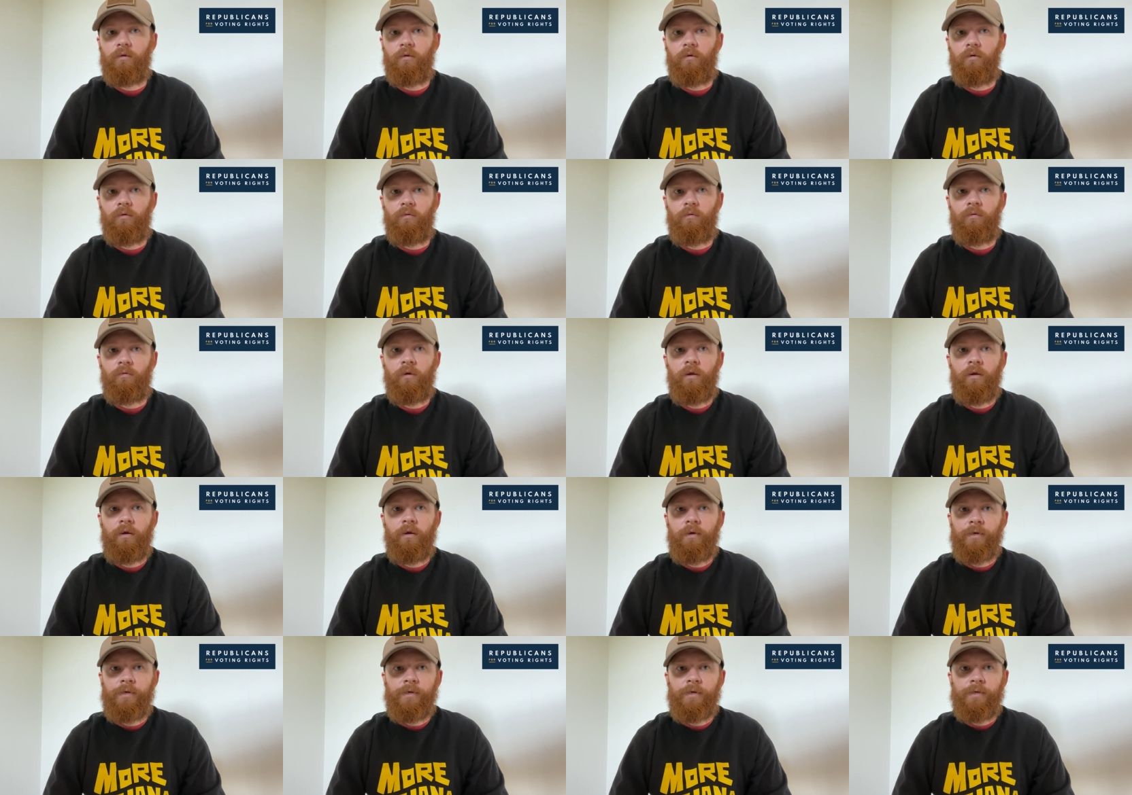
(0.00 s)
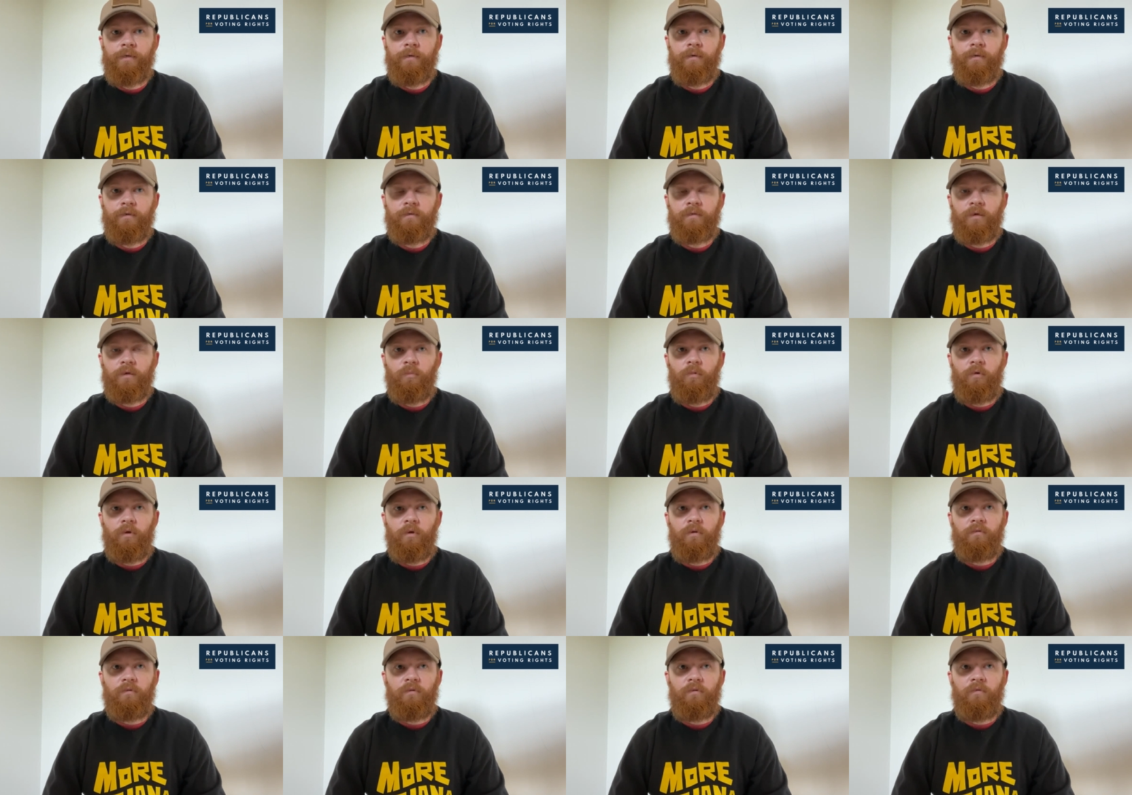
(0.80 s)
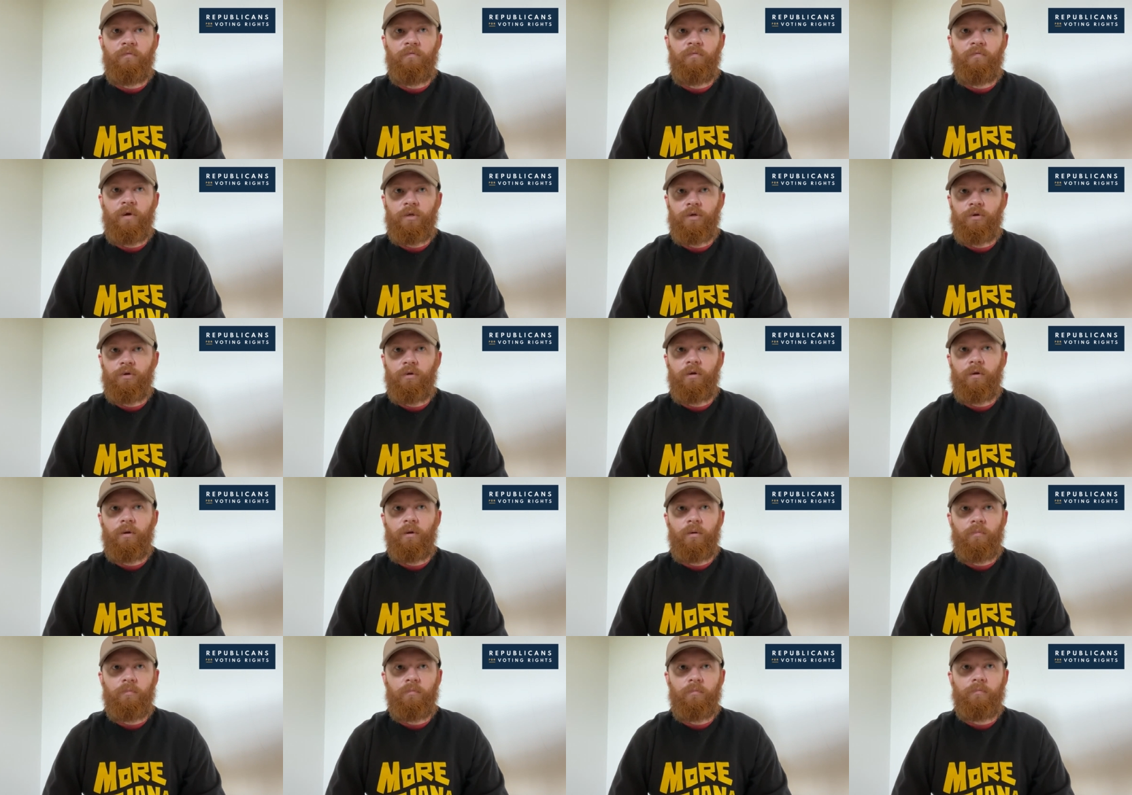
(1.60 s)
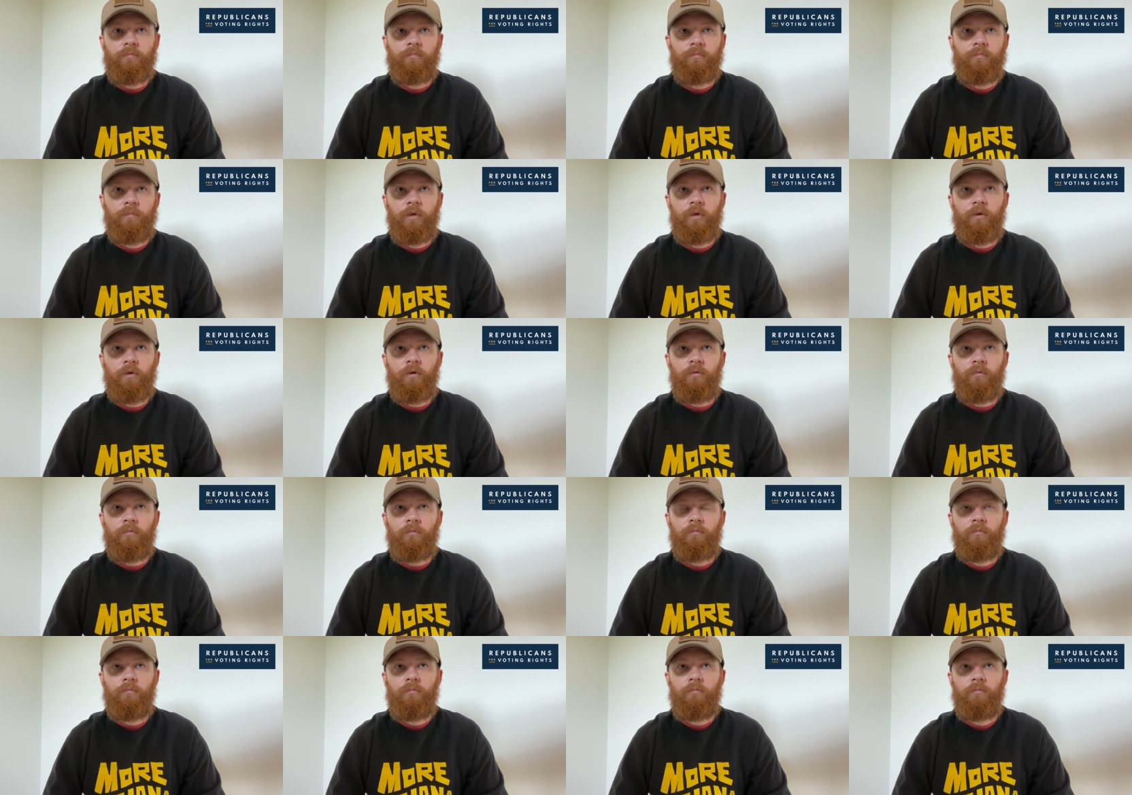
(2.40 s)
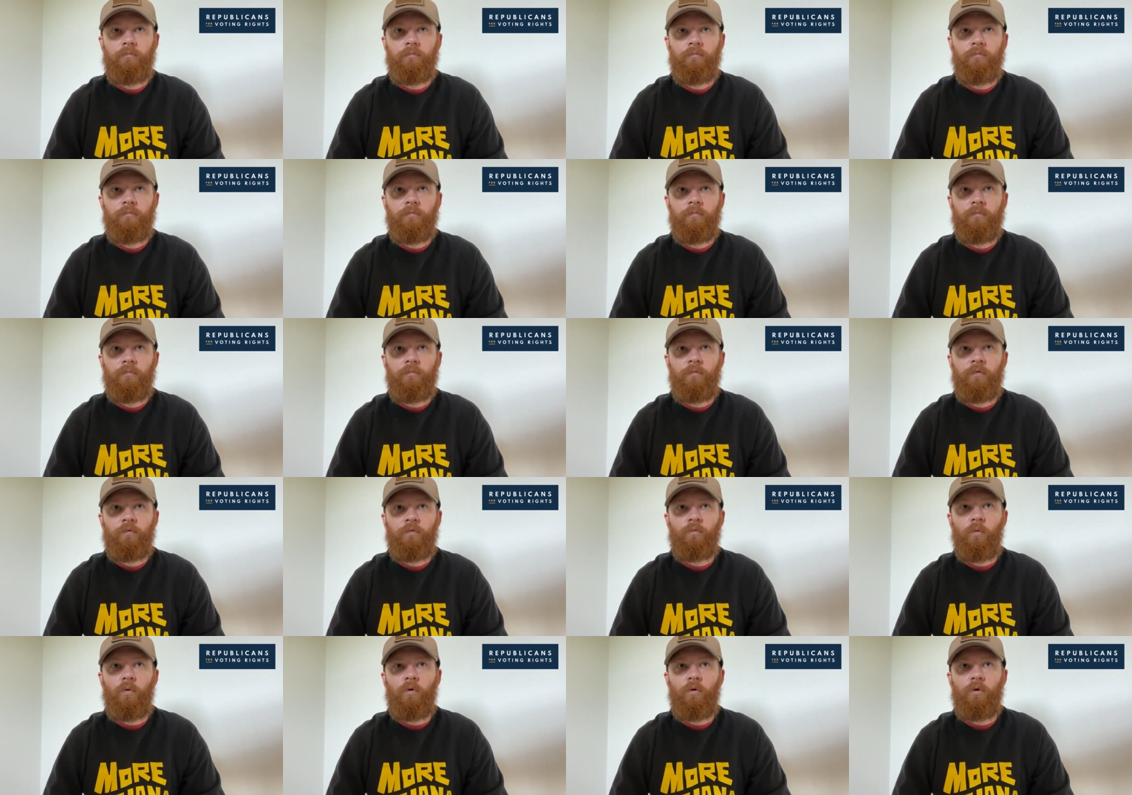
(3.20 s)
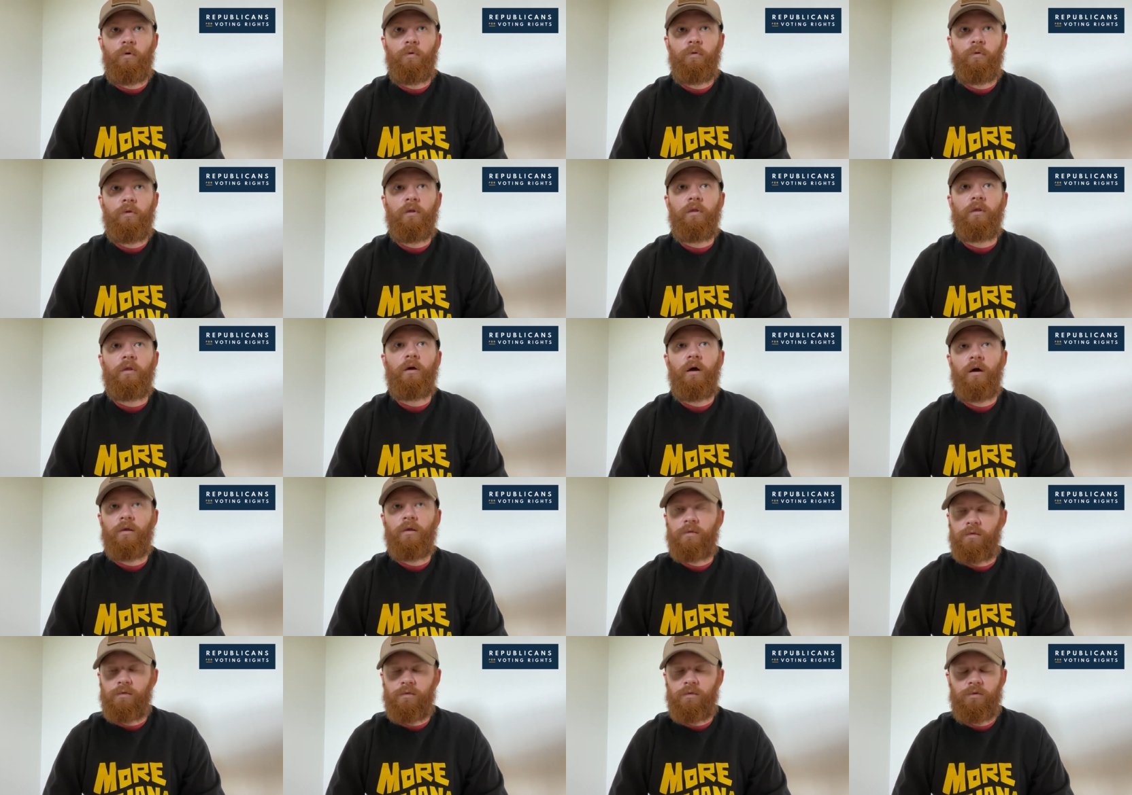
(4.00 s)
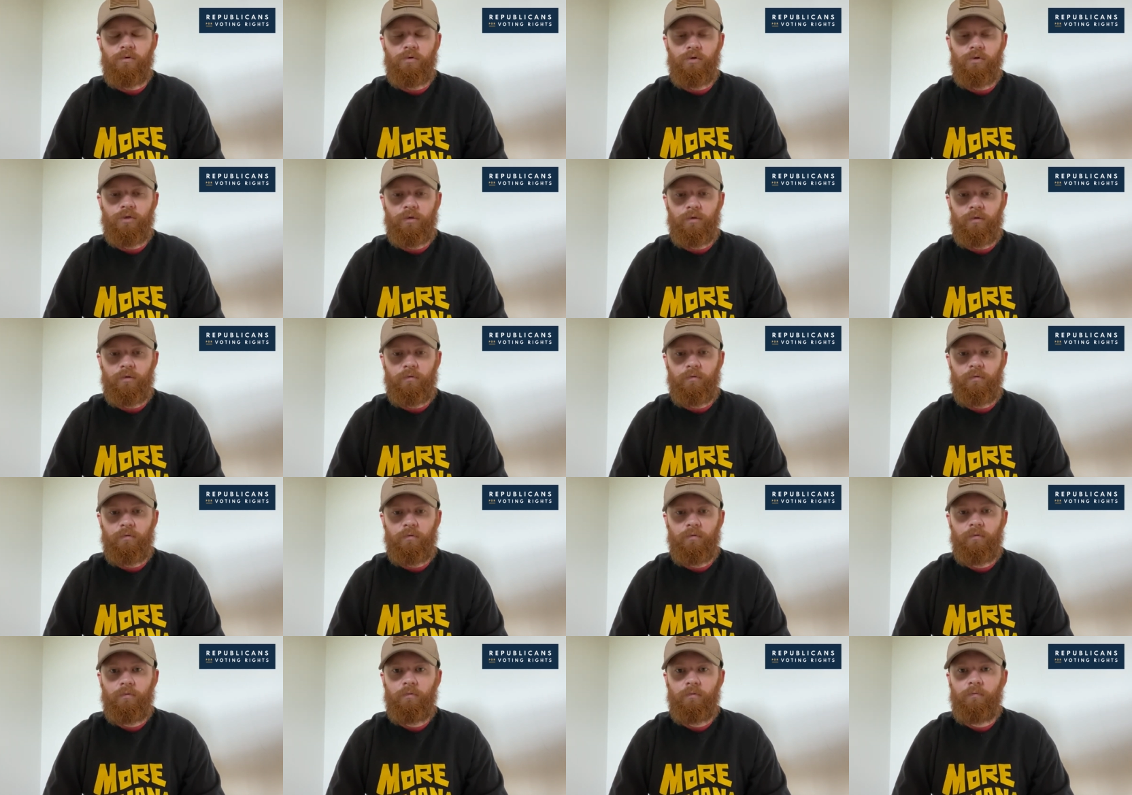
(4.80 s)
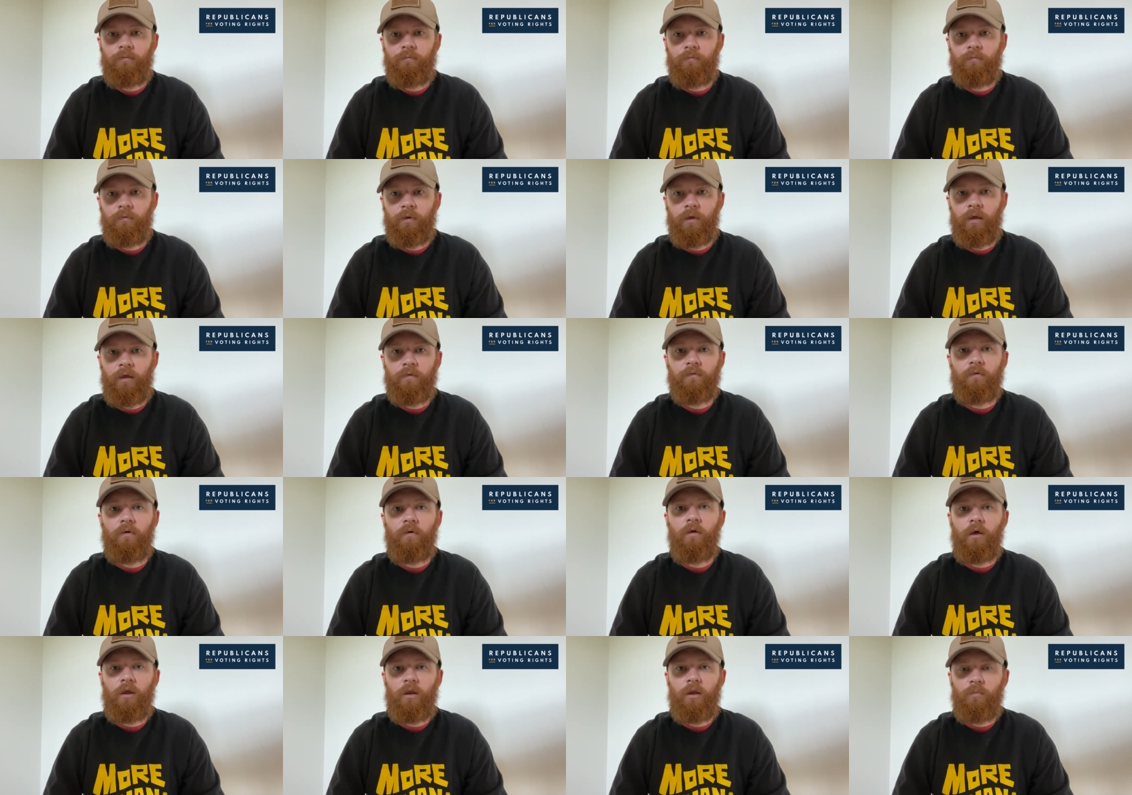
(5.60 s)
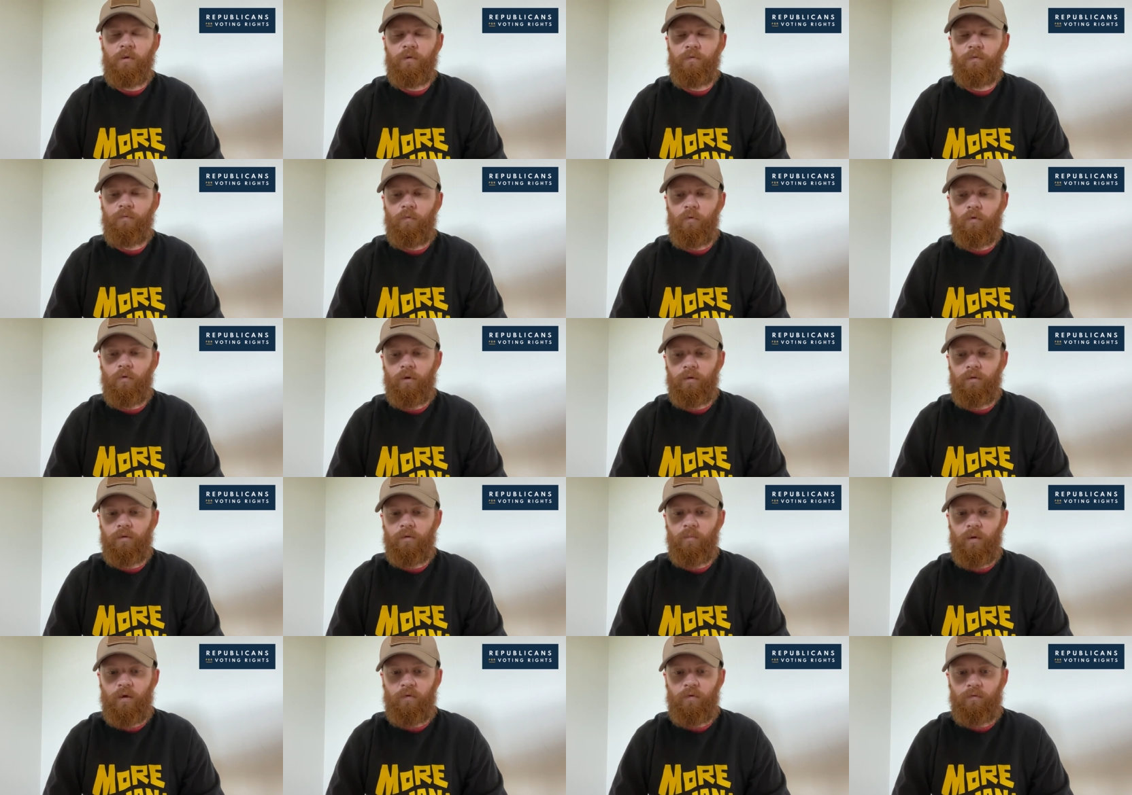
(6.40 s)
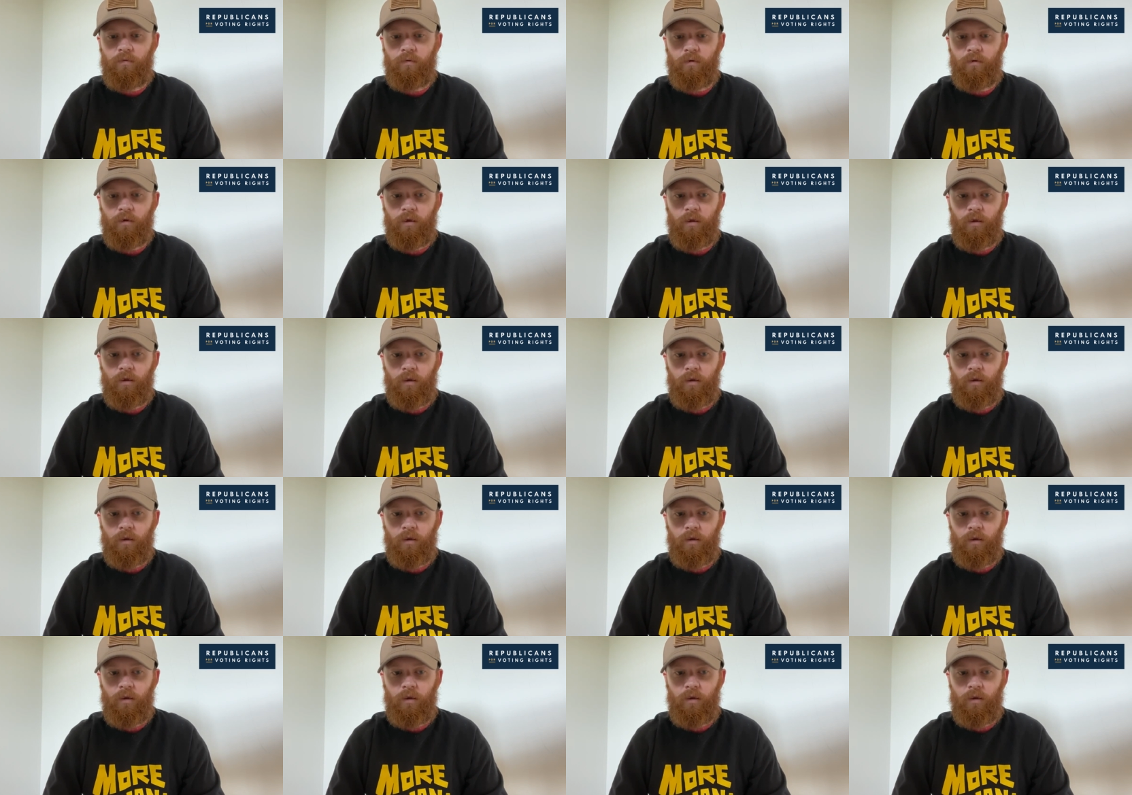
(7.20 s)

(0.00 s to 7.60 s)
You know, someone is a veteran, I'm, you know, sworn oath to the Constitution against all enemies, foreign and domestic.